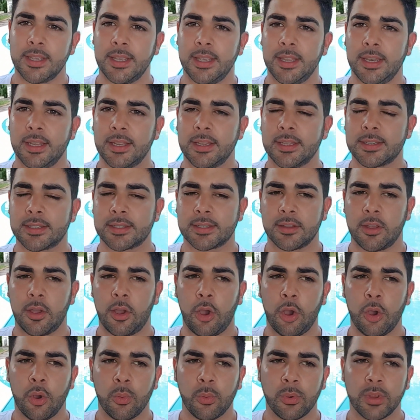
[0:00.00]
it is
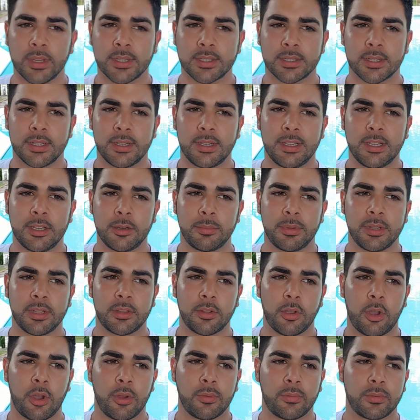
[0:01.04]
always a little bit
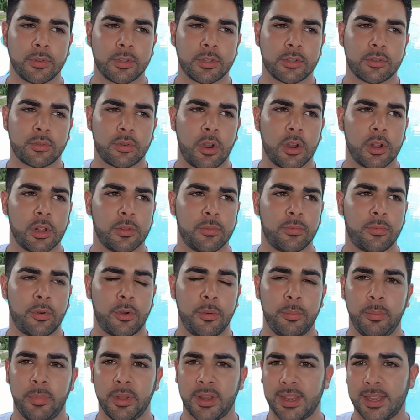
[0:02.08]
of a struggle
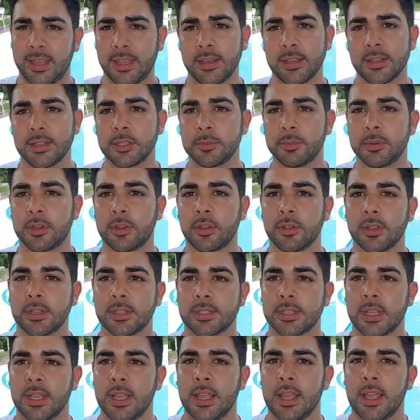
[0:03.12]
for beginners,
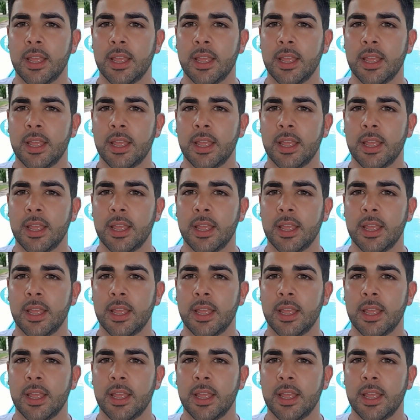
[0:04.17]
because